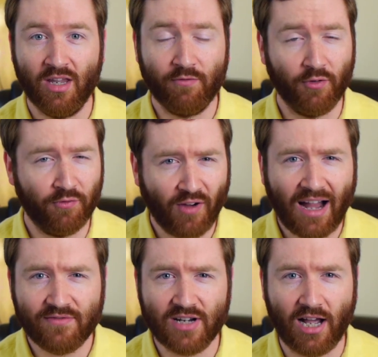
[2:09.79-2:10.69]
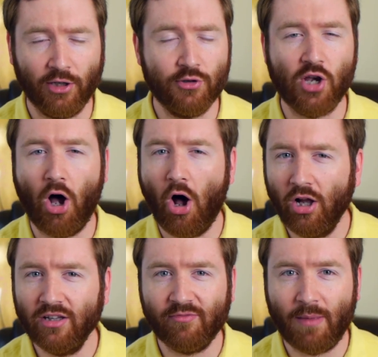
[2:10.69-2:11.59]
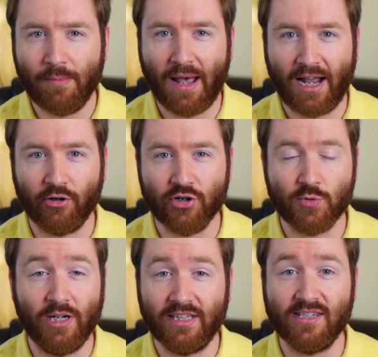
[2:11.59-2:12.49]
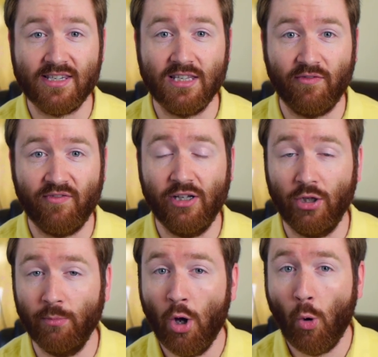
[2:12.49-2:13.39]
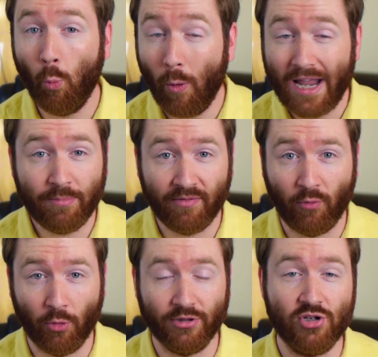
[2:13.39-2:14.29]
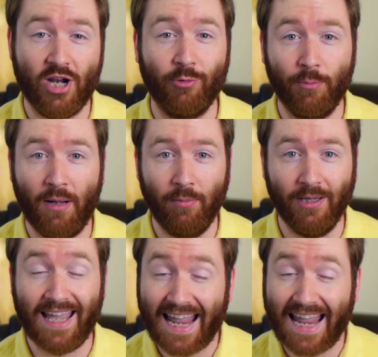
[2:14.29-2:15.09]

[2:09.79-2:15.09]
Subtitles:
For $5, all of my backers will get to see the film way before the general public,